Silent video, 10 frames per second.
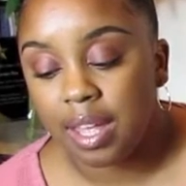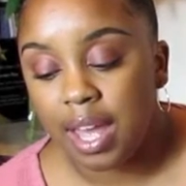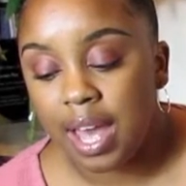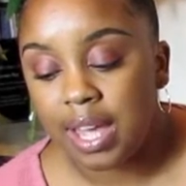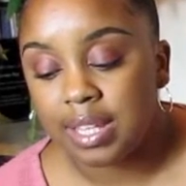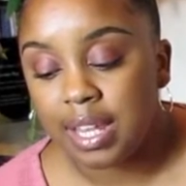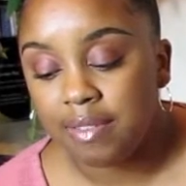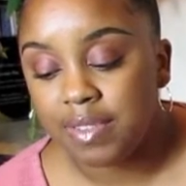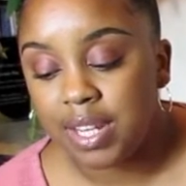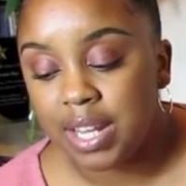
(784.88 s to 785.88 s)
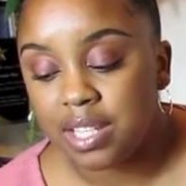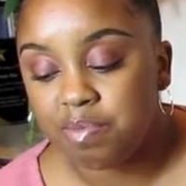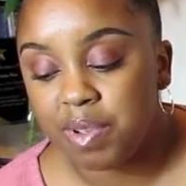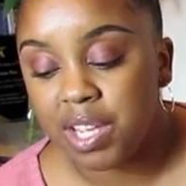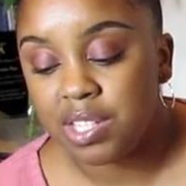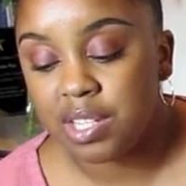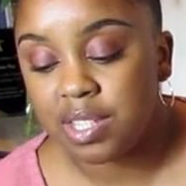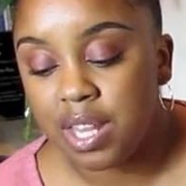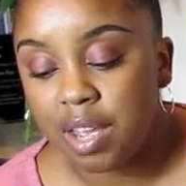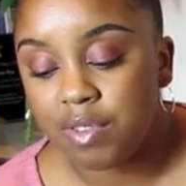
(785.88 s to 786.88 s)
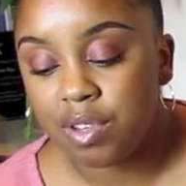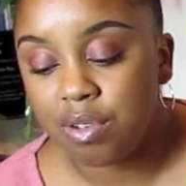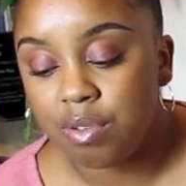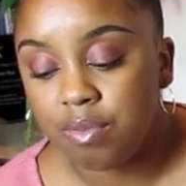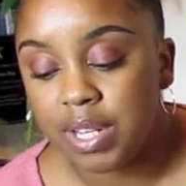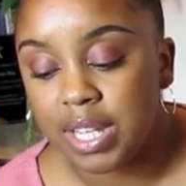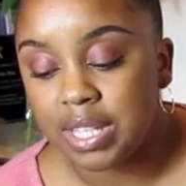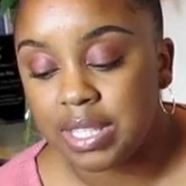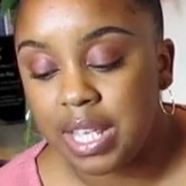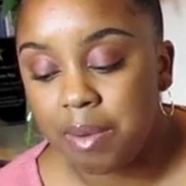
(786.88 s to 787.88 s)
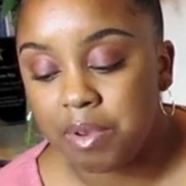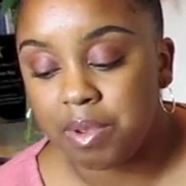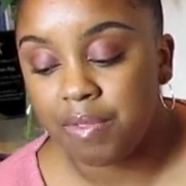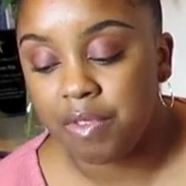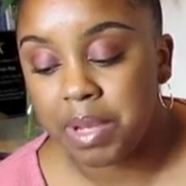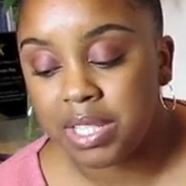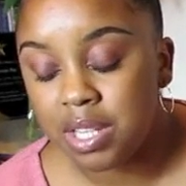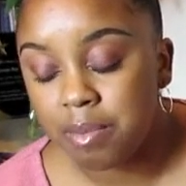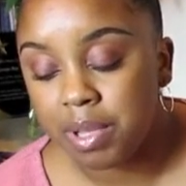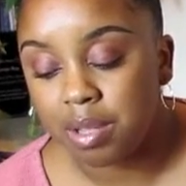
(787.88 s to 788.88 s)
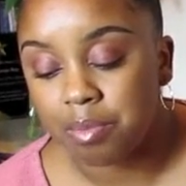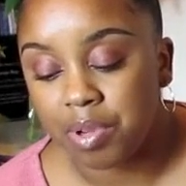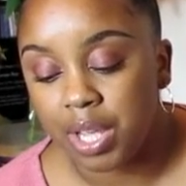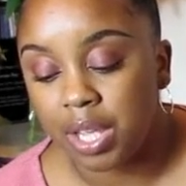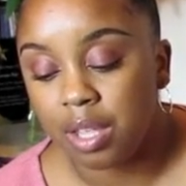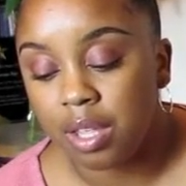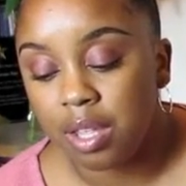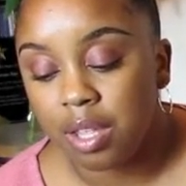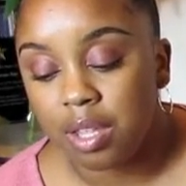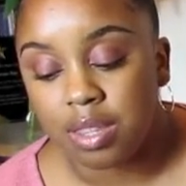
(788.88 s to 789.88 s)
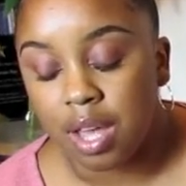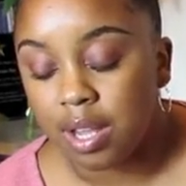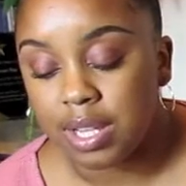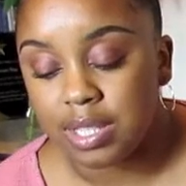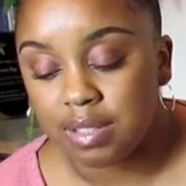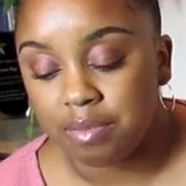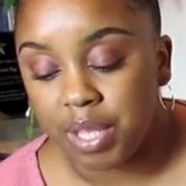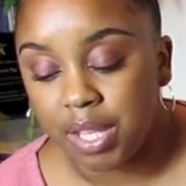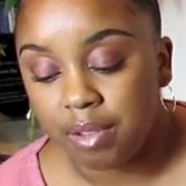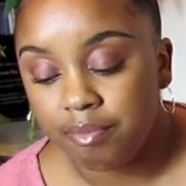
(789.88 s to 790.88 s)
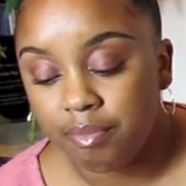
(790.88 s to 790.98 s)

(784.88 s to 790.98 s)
I'd left it at his place yesterday afternoon when he examined me for my stomach complaint. Thoughtless of me.